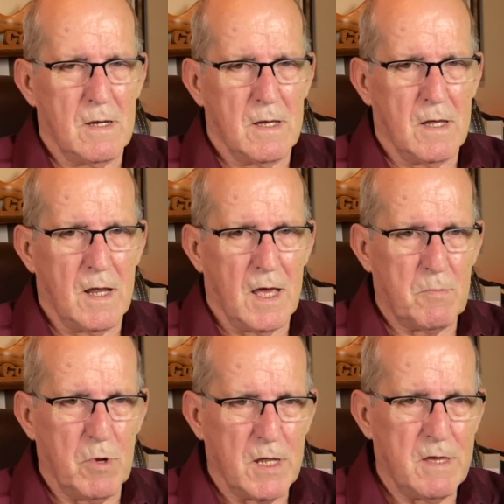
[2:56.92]
And I
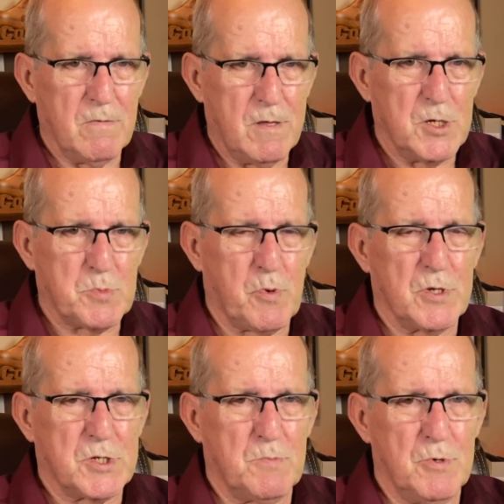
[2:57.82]
believe these
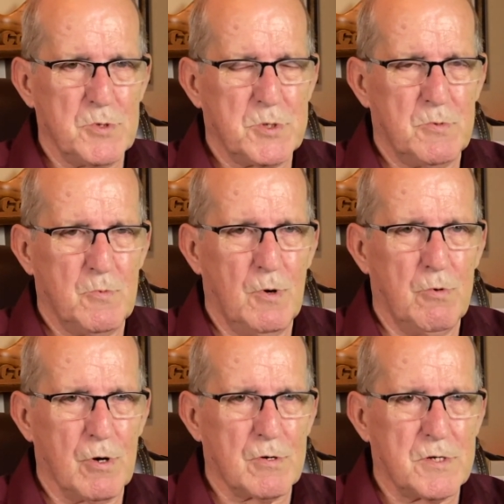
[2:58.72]
principles will
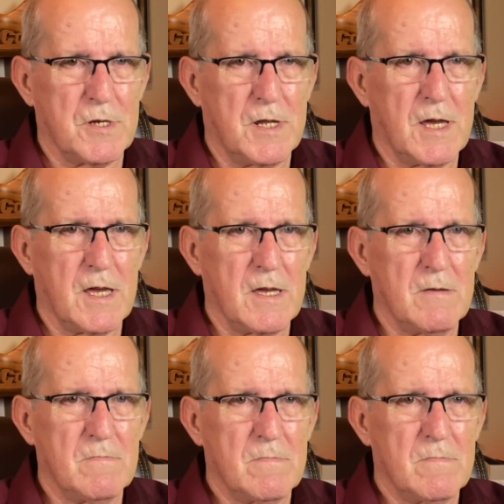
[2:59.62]
work today.